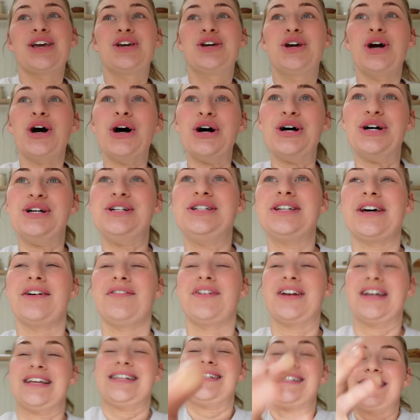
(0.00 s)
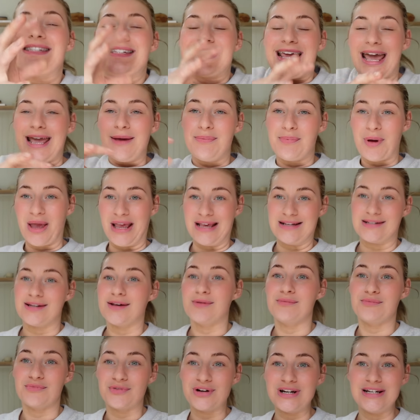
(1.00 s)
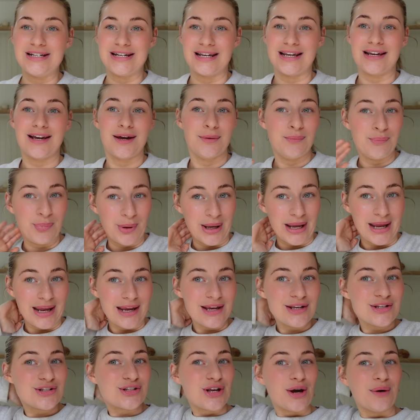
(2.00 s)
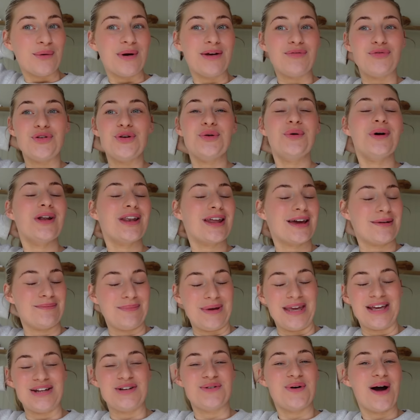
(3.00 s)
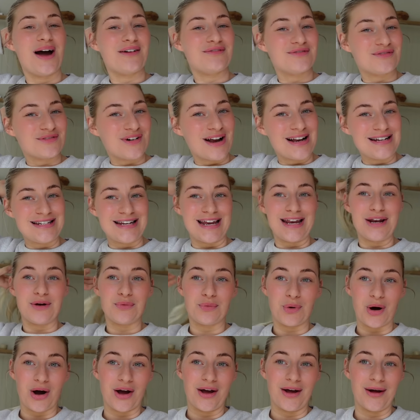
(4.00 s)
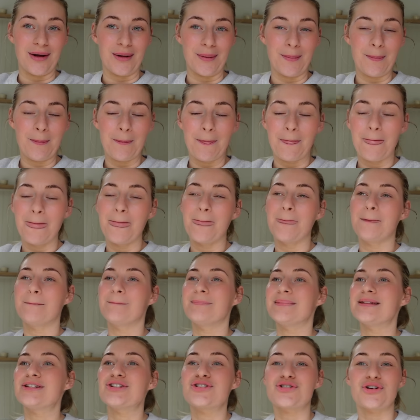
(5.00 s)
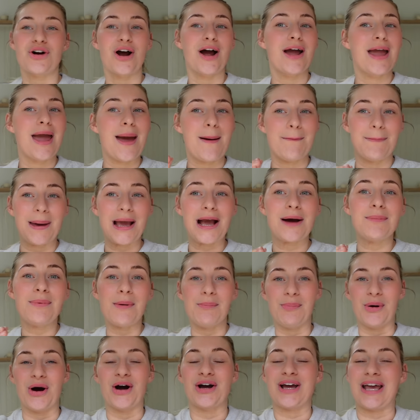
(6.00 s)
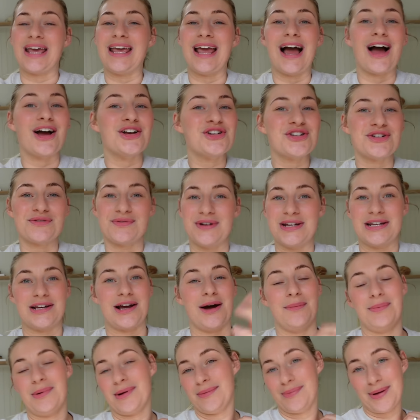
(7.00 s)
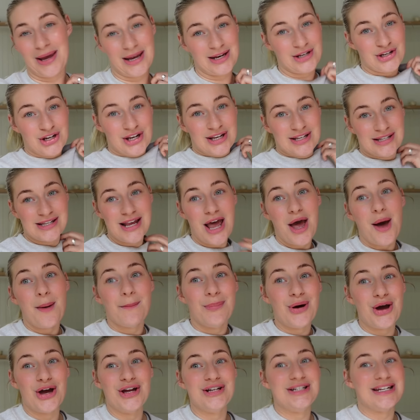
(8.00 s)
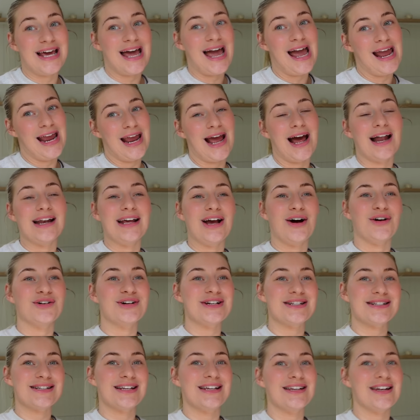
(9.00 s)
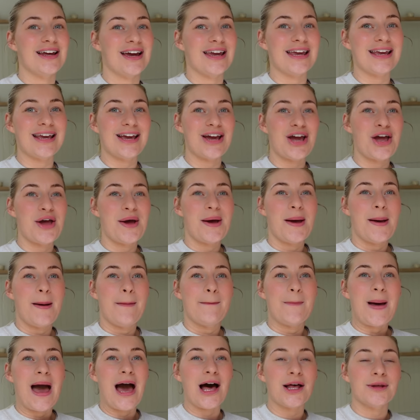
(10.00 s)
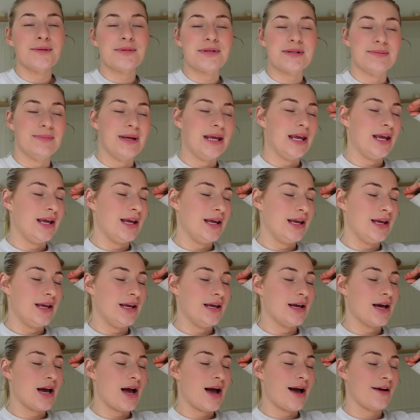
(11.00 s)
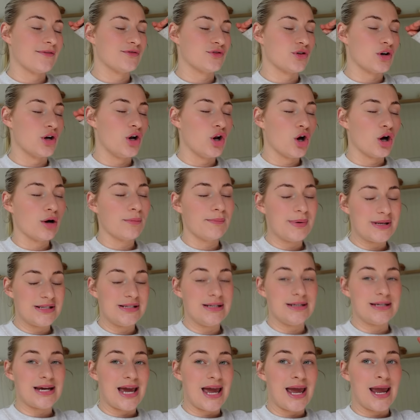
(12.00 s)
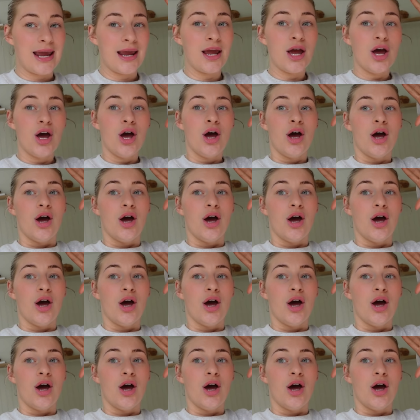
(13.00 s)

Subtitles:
good of an escapism reading can be. So if you are like me and you haven't read in a while, try it. Pick up a book. I just read a couple of pages per day. And it honestly like helps me after a long busy day,